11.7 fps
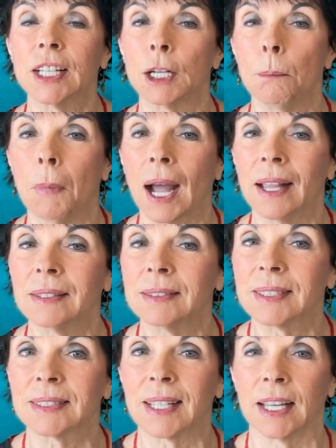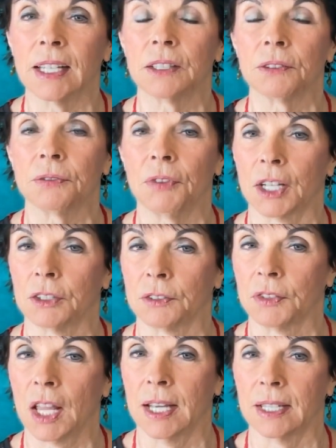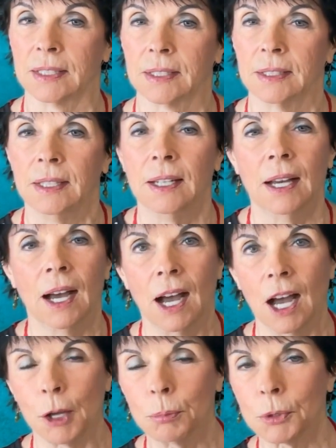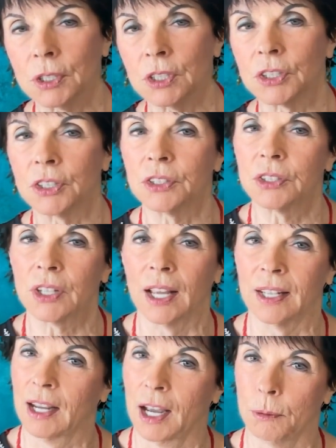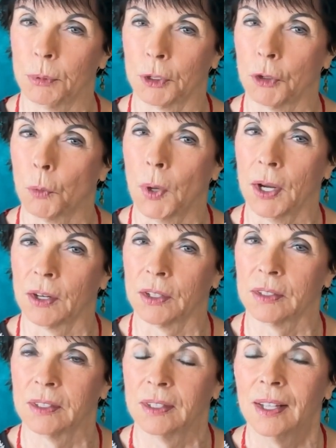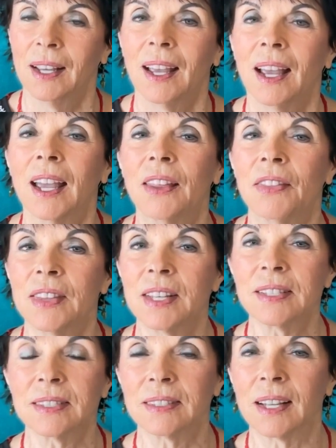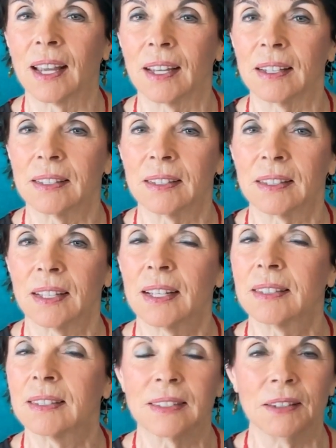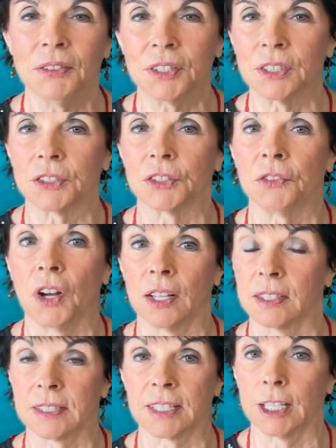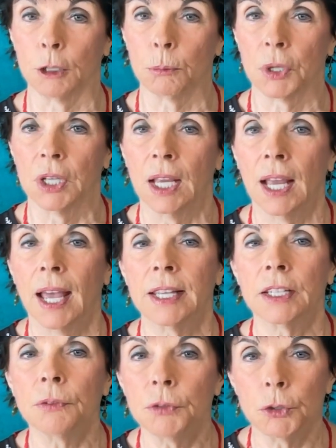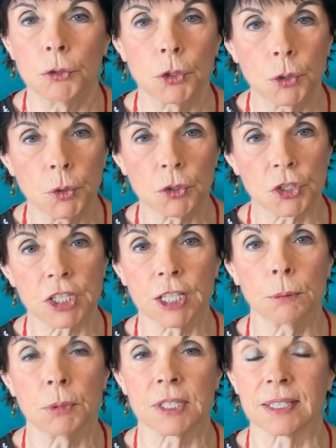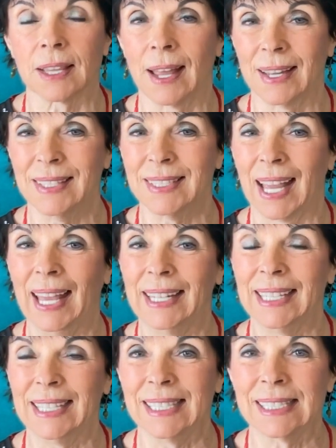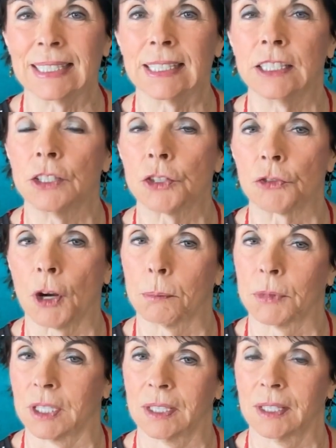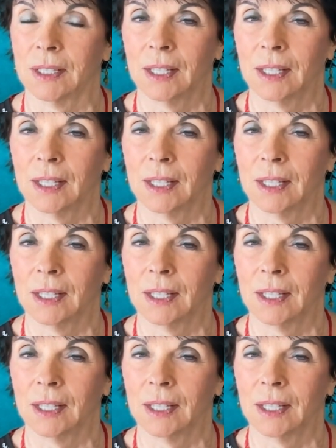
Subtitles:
in a mild state of fight or flight, hyperalert and hyperaware. In this state, it's difficult to fall asleep, and if you do, your sleep is light and easily disrupted.